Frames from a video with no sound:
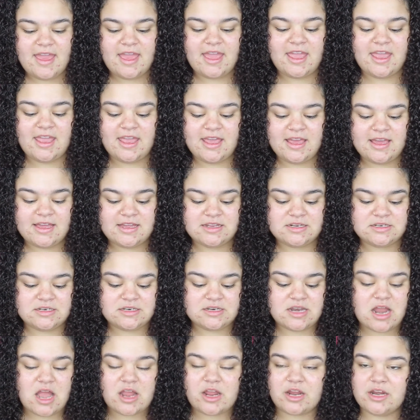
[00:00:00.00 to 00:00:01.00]

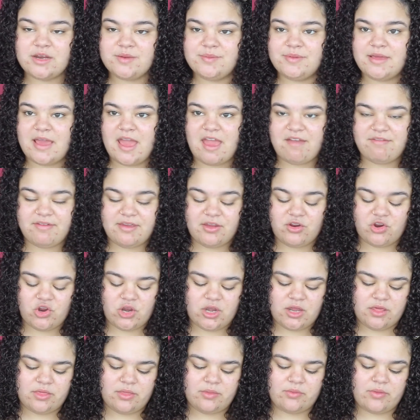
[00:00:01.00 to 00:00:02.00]
and not going to be heavy or
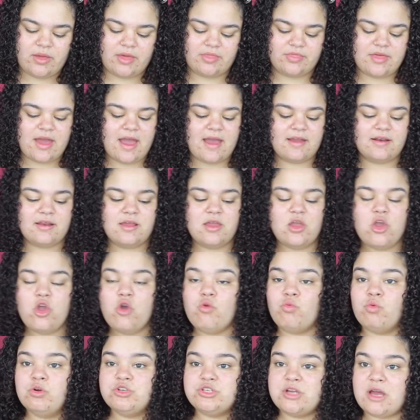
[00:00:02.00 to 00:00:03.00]
anything like that,
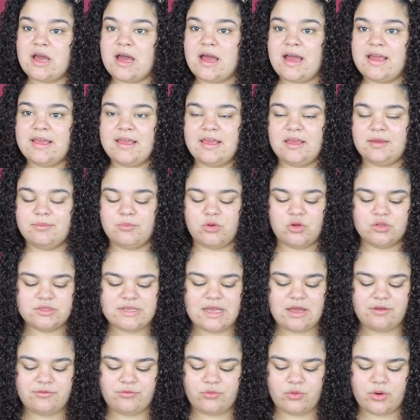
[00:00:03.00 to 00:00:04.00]
which I am all
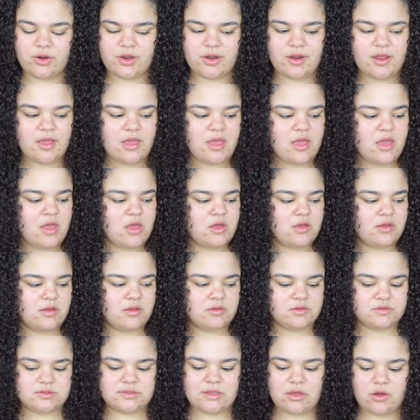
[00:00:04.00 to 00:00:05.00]
down for.
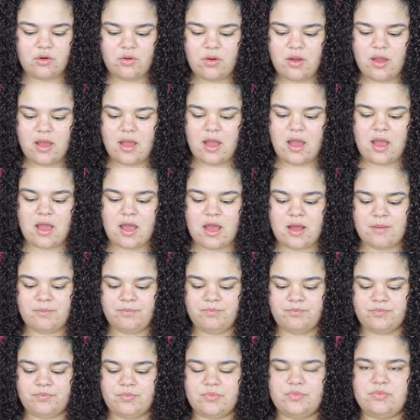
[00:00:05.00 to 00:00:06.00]
So
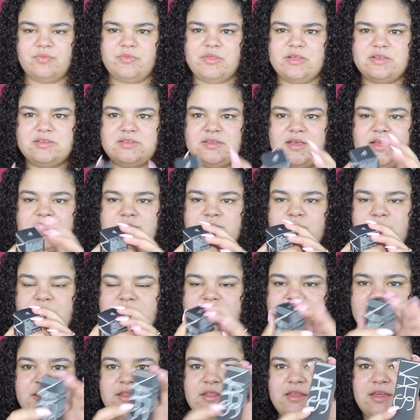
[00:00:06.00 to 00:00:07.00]
this is
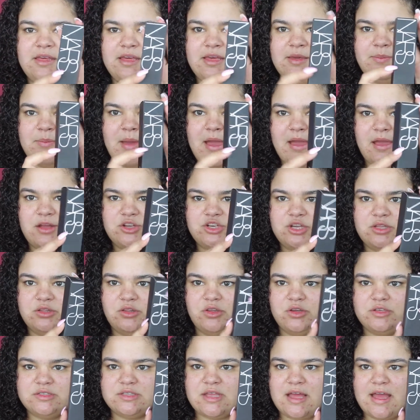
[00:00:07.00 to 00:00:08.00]
what the packaging
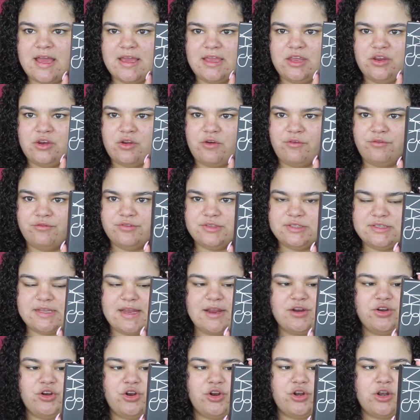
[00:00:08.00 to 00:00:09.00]
looks like,
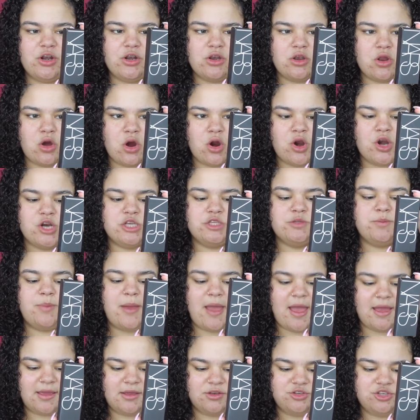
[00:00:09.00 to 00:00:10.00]
standard NARS
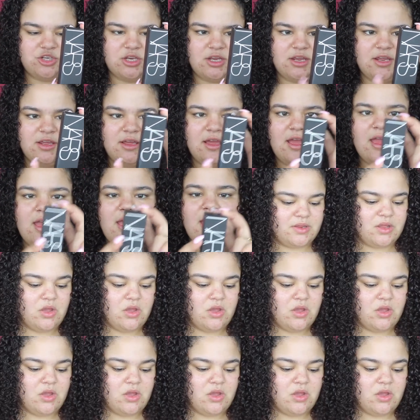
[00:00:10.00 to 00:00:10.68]
packaging.